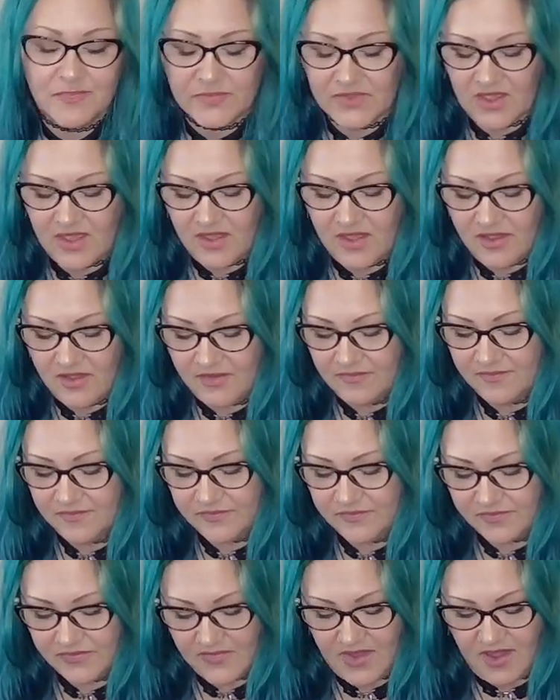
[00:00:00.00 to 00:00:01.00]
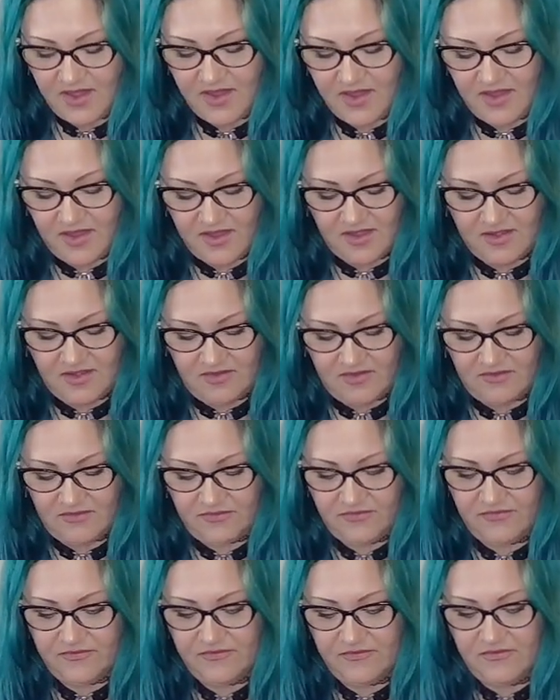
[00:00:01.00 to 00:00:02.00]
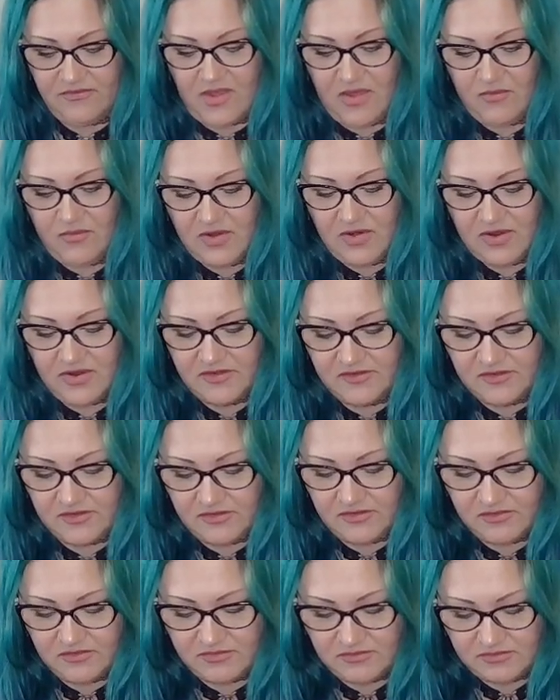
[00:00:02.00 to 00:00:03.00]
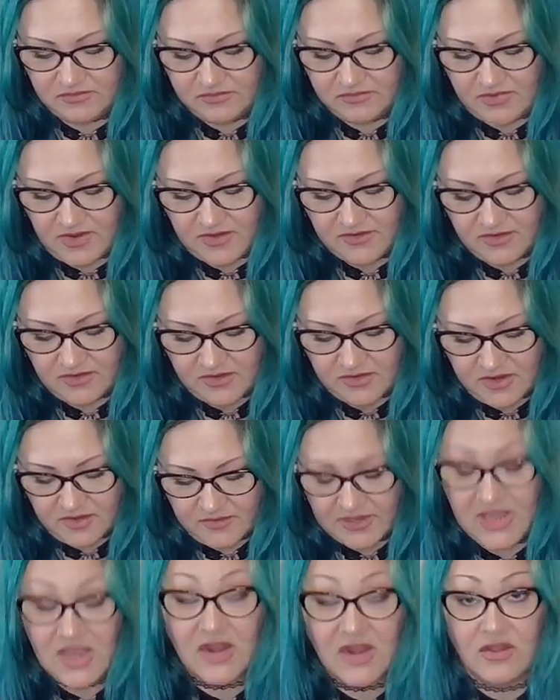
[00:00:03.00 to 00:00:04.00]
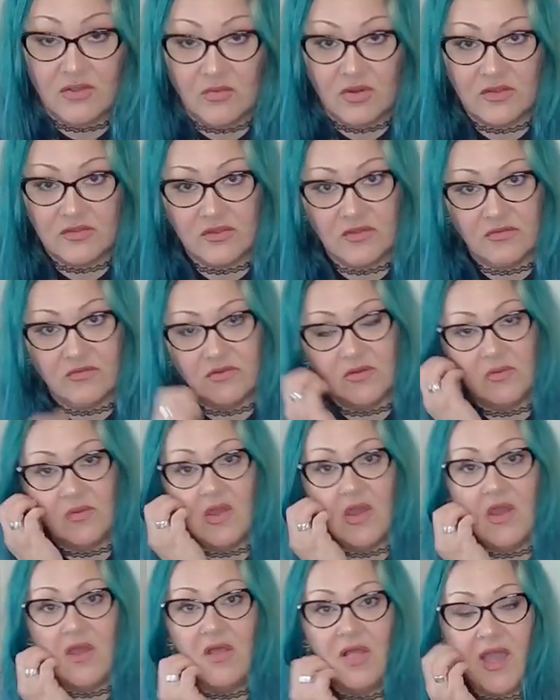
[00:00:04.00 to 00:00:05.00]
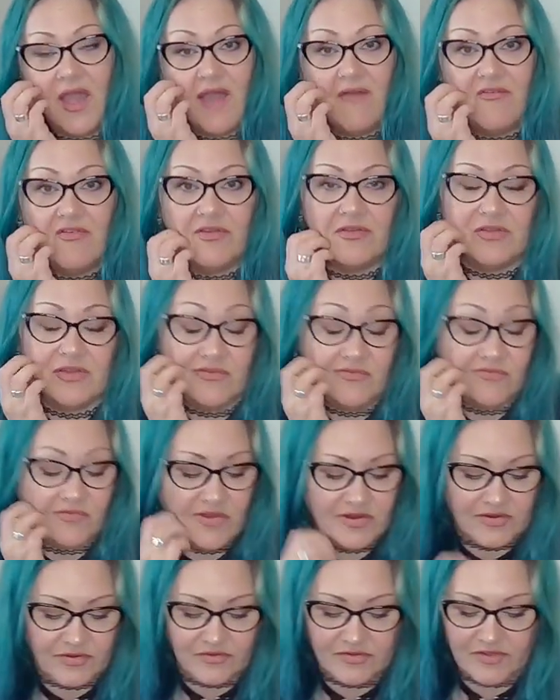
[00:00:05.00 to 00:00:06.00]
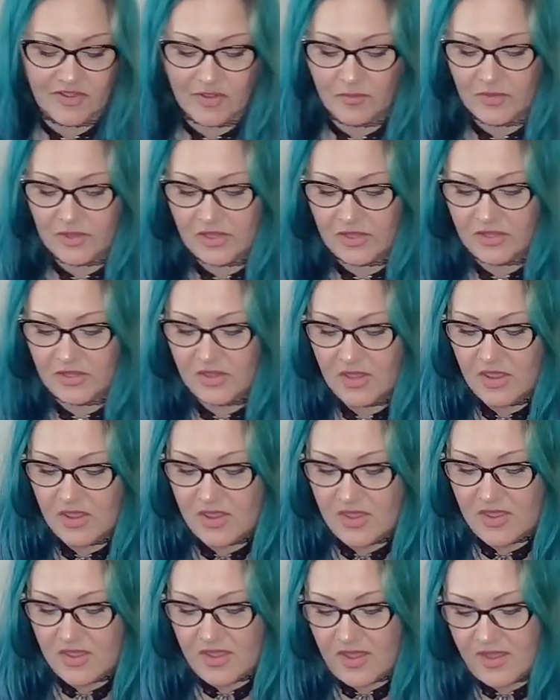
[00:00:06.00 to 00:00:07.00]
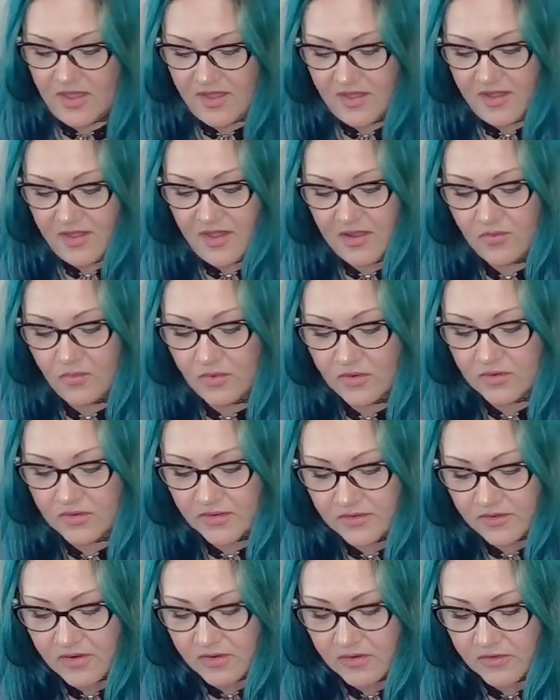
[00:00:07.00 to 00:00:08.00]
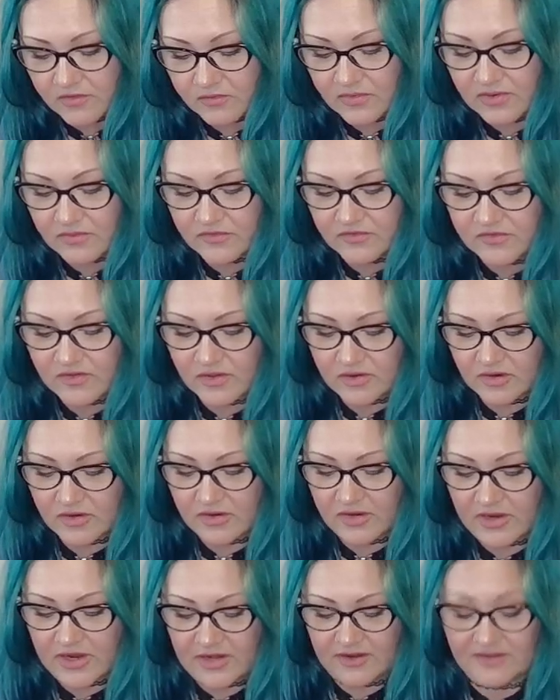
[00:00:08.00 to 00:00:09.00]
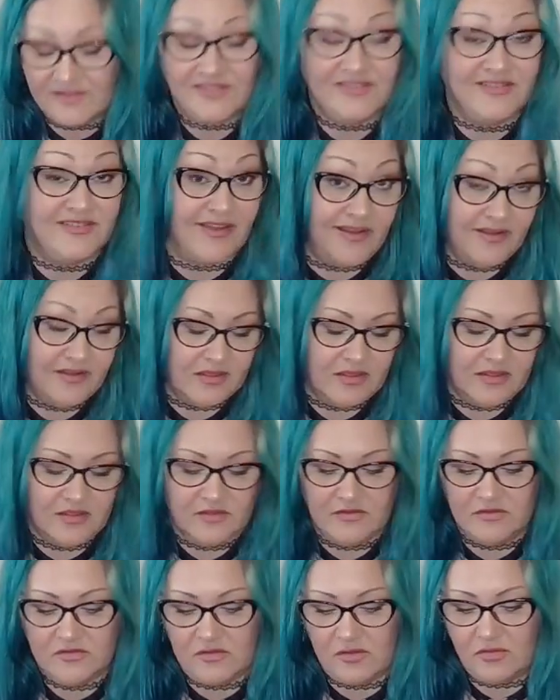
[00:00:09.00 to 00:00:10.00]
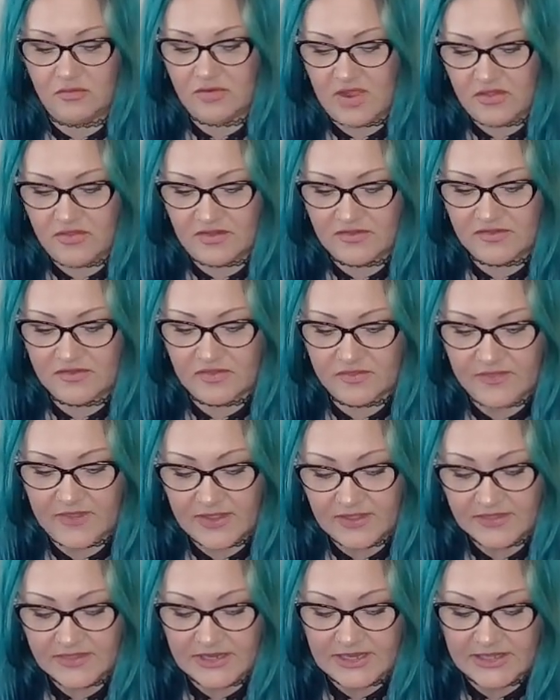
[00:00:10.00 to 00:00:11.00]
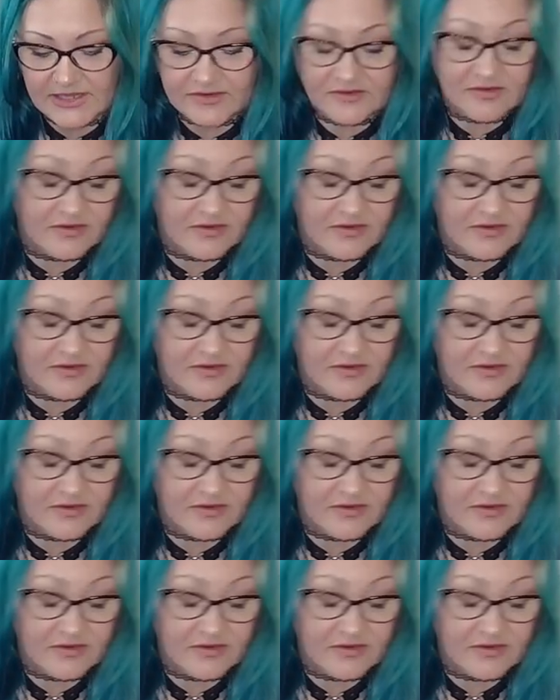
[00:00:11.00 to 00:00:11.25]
Um, I did a lot of mechanic work there for a while. I have a good friend who taught me how to work on cars when I was younger, and it stuck. So now that's a thing that I like to